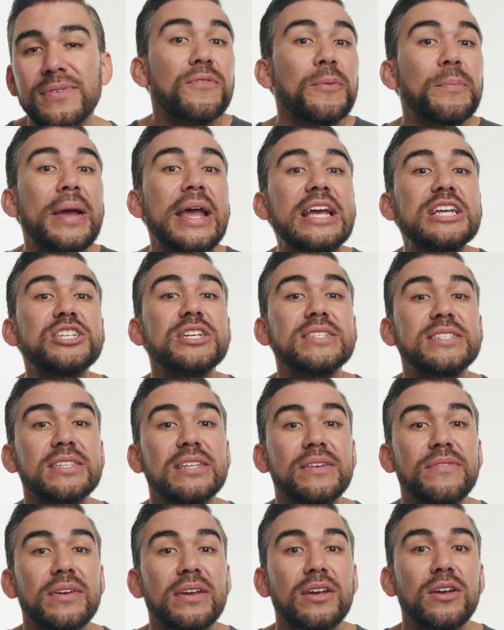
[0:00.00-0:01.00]
for patients
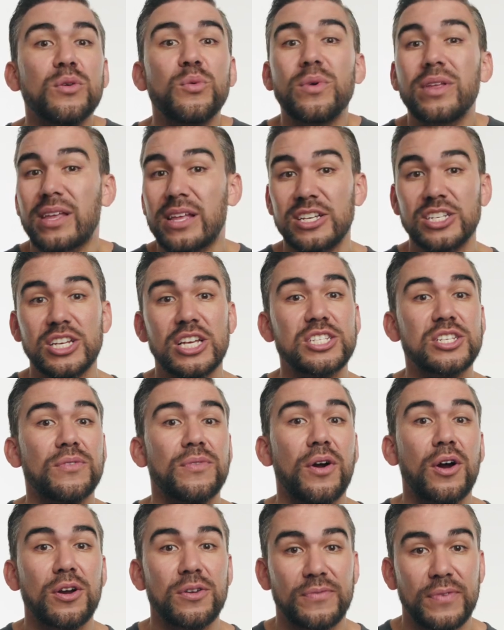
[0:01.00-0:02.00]
living with congestive
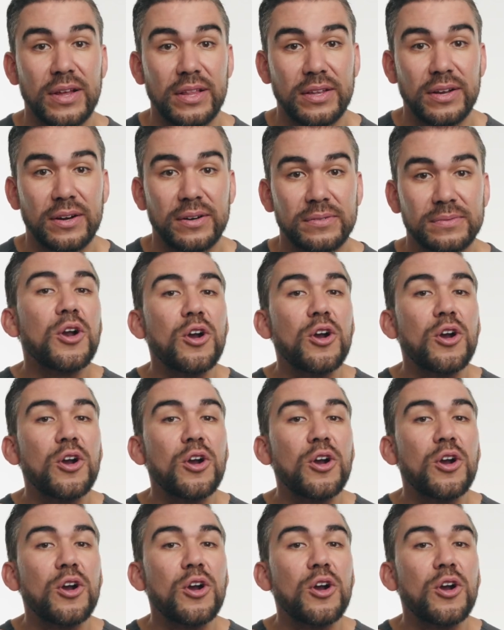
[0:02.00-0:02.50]
heart failure.